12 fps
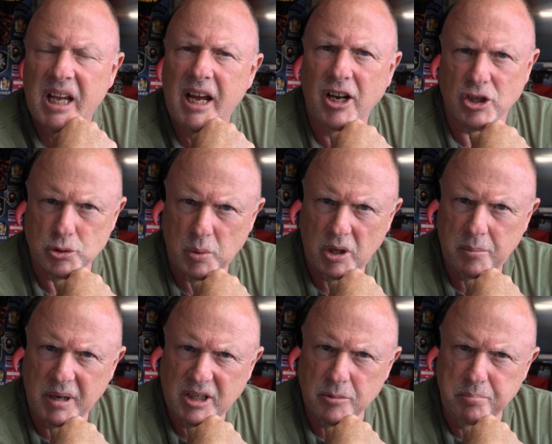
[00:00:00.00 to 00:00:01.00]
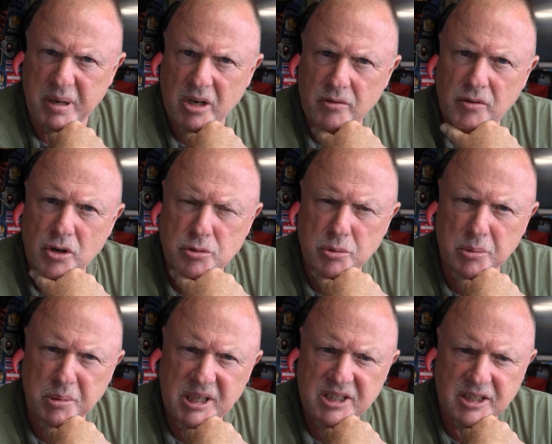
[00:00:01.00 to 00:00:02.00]
Hi guys, welcome back to Beer Reviews with
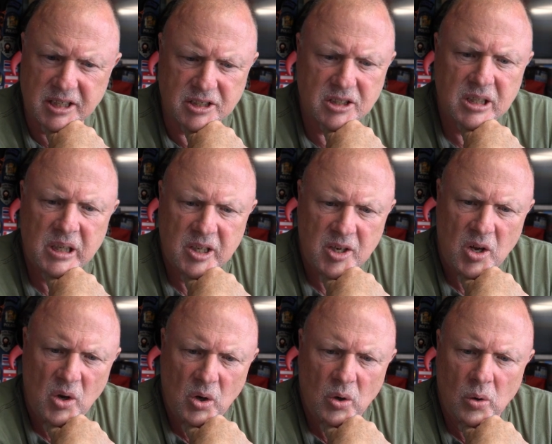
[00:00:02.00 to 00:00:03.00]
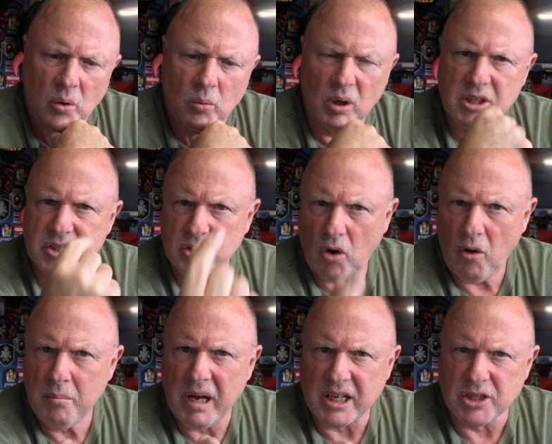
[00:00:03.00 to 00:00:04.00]
the BeerSarge. Well, as
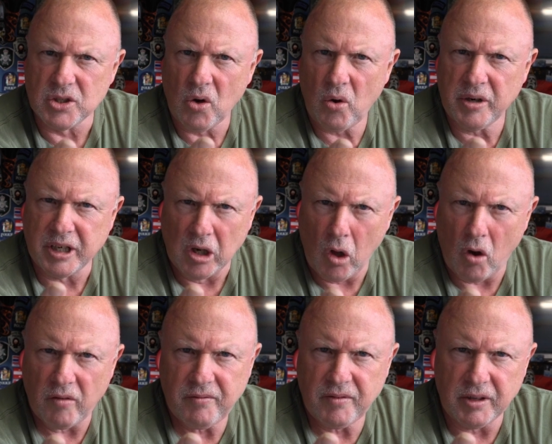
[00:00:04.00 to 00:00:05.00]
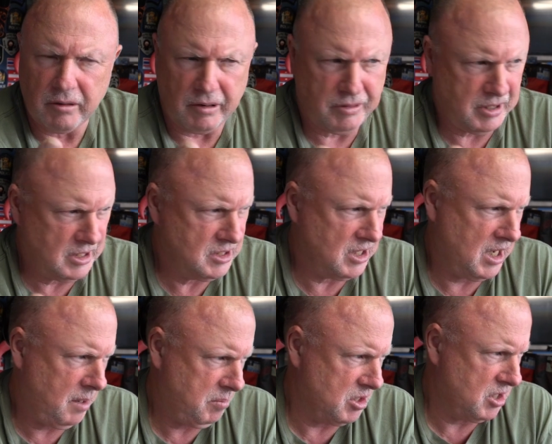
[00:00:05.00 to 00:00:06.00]
time marches on in life, there are things that
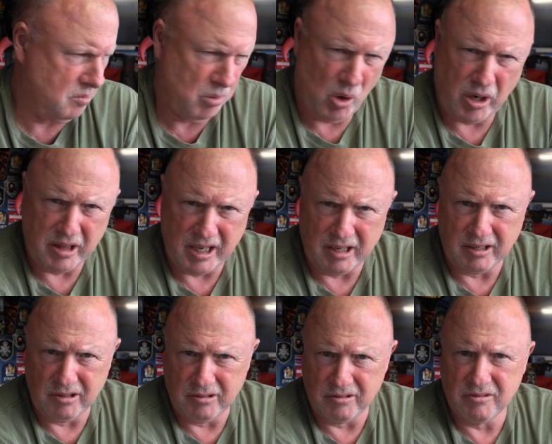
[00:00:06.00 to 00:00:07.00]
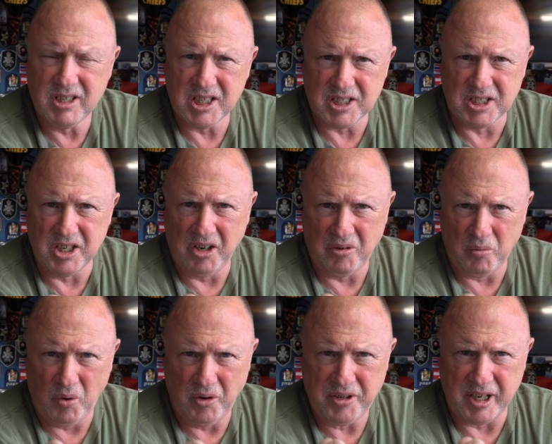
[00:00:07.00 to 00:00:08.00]
happen to your body that you just don't
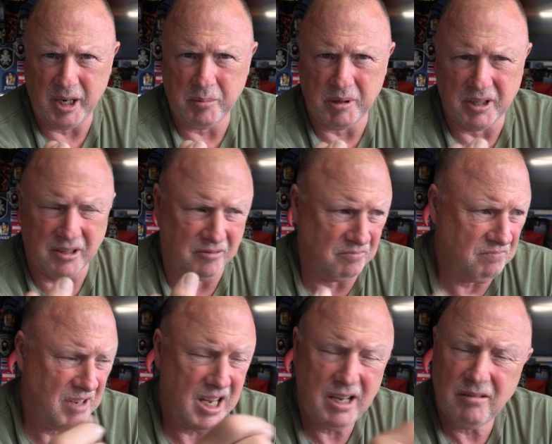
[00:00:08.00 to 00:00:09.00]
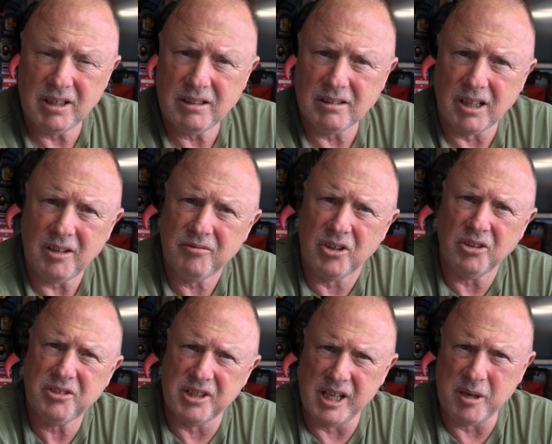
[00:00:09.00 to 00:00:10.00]
want to happen, and yeah, well, I've
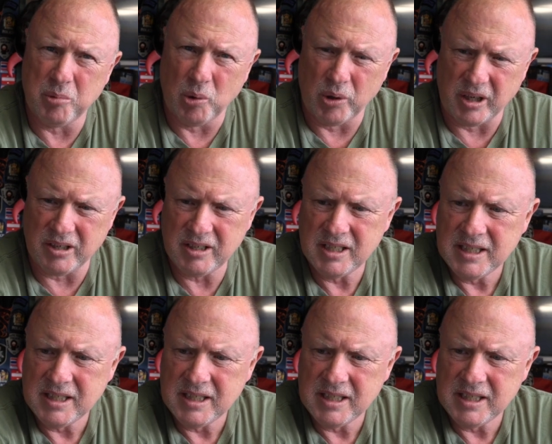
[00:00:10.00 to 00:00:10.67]
got to that point.